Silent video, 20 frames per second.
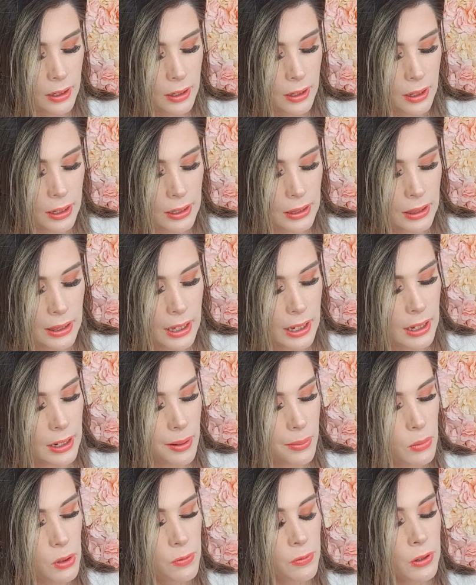And
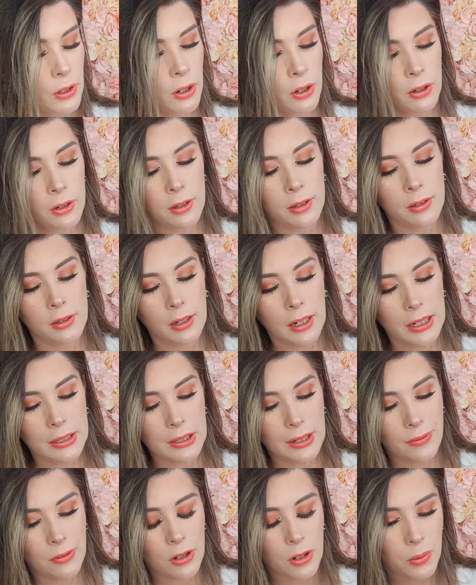then moving on, I
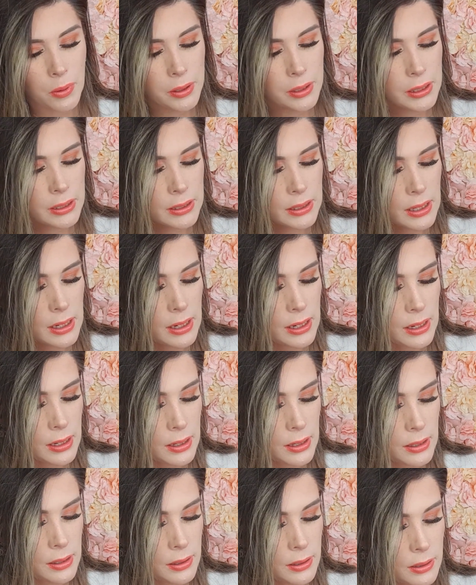don't even know what this
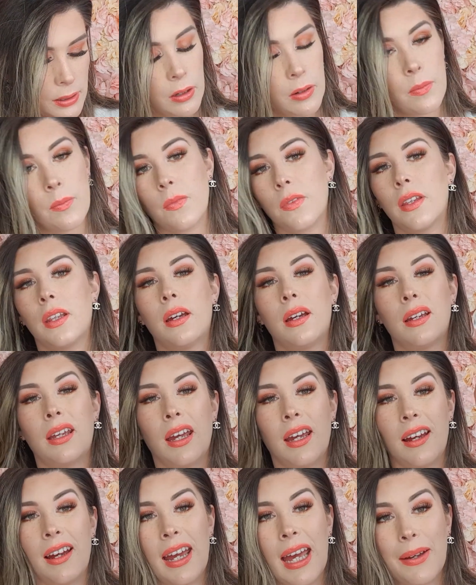is.
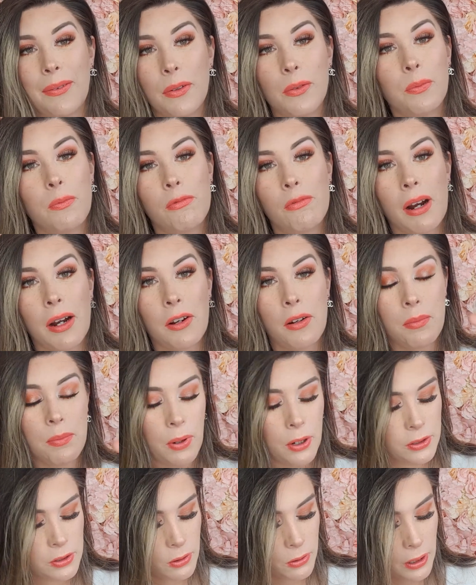Okay, I have a random
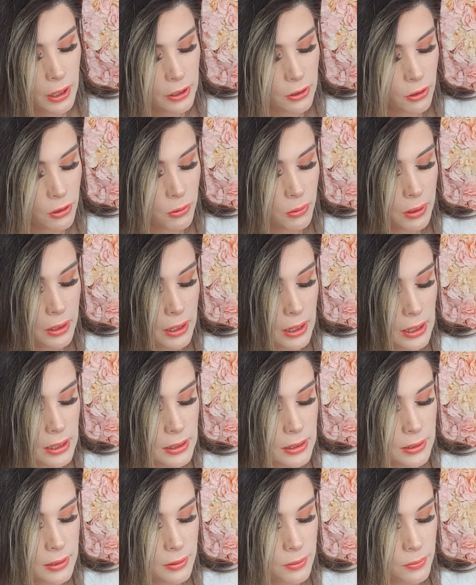bottle that I don't know what it
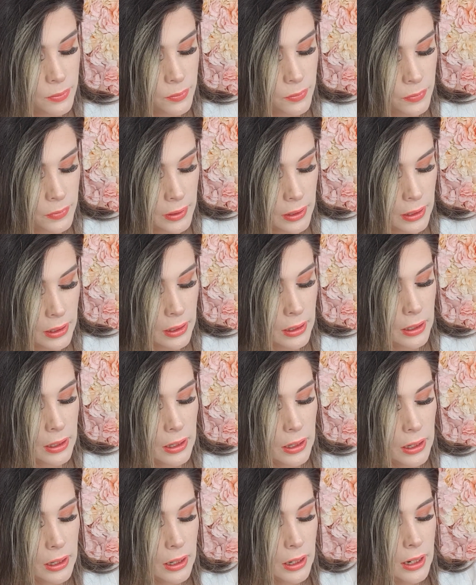is.
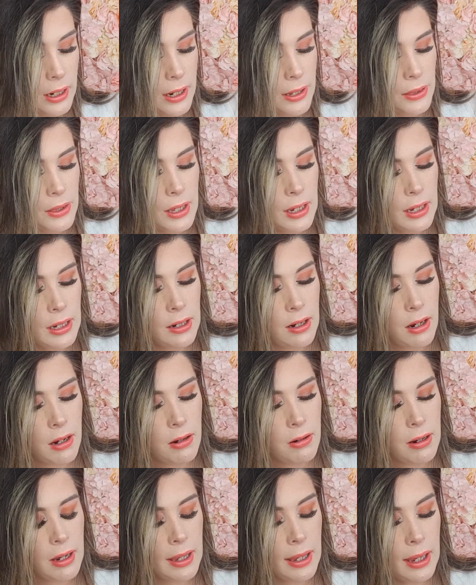And then,
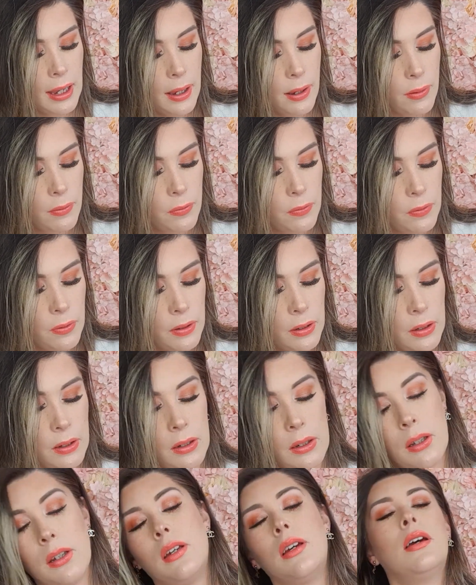oh, I have
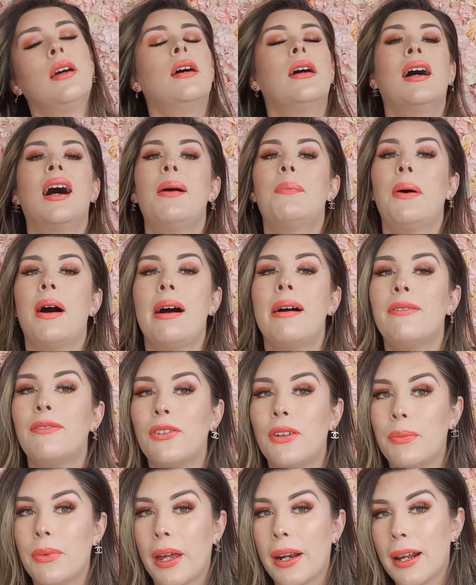a
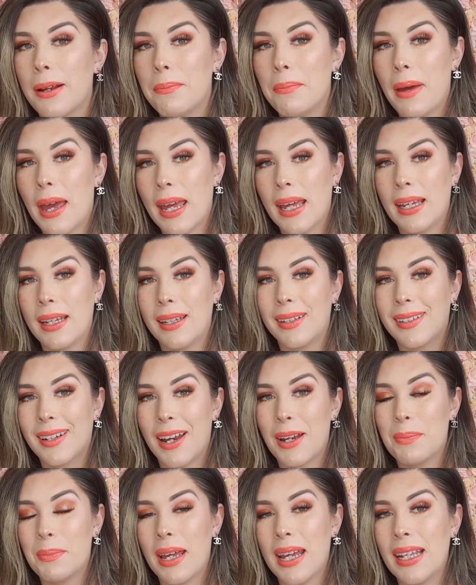perfume that I made.
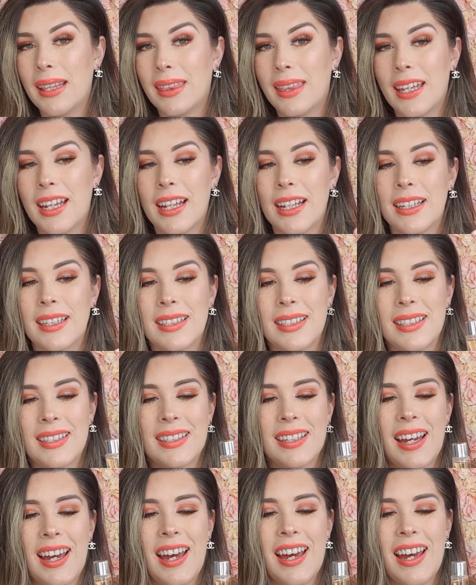I made this